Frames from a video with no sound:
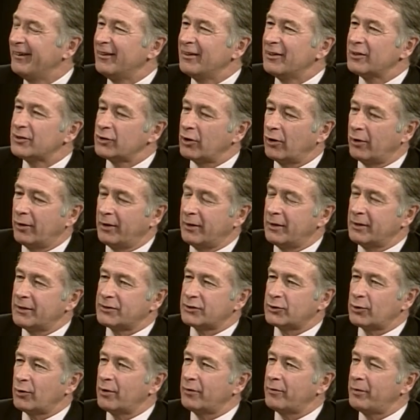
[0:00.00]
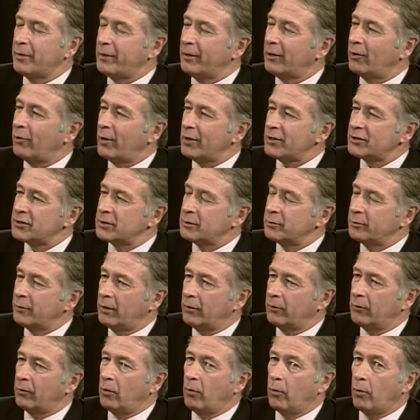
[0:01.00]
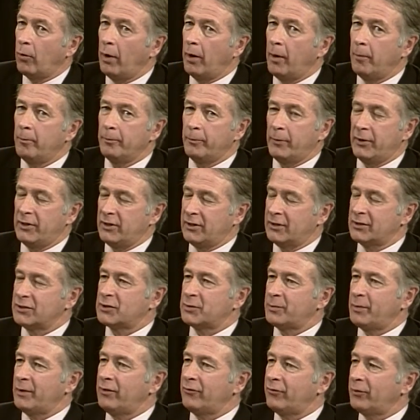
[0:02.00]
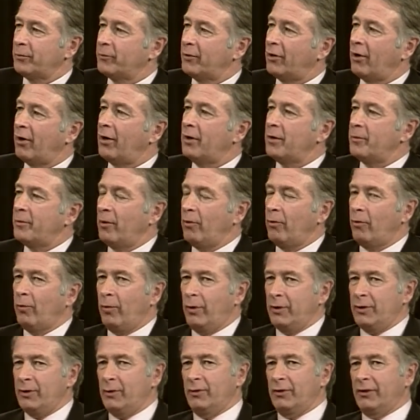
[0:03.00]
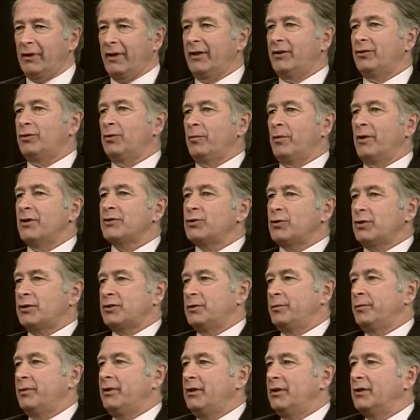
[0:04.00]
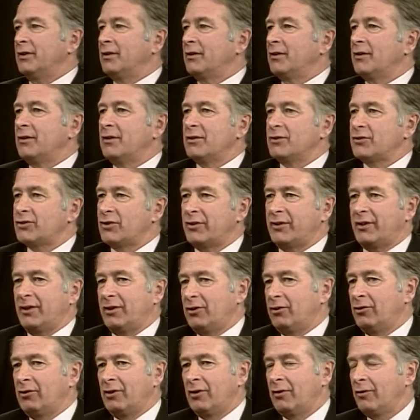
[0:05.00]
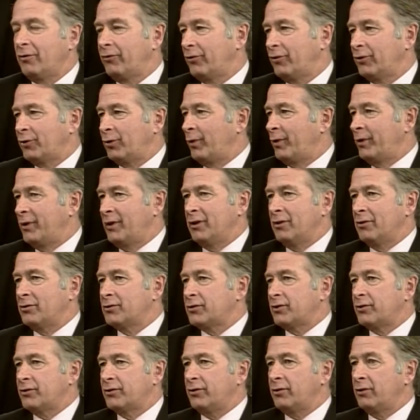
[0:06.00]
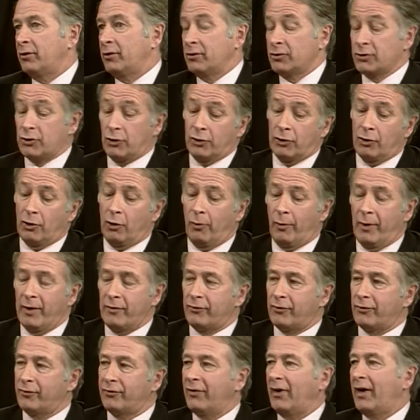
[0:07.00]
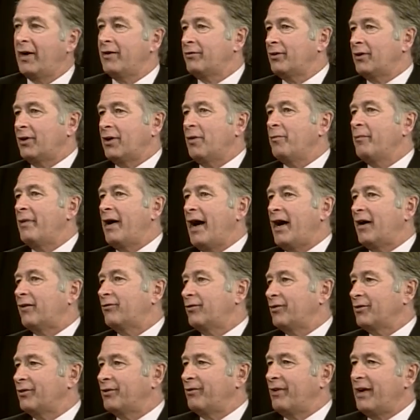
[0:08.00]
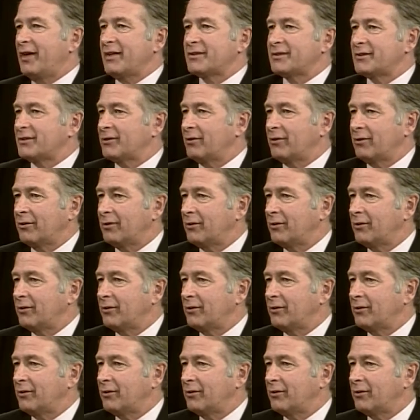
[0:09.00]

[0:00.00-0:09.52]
So it's sort of a big question, but you can speak from the heart about what you would like New Brunswick to be so that you're here for 20 years or 30 years, or you go away for 5 and come back for the rest there.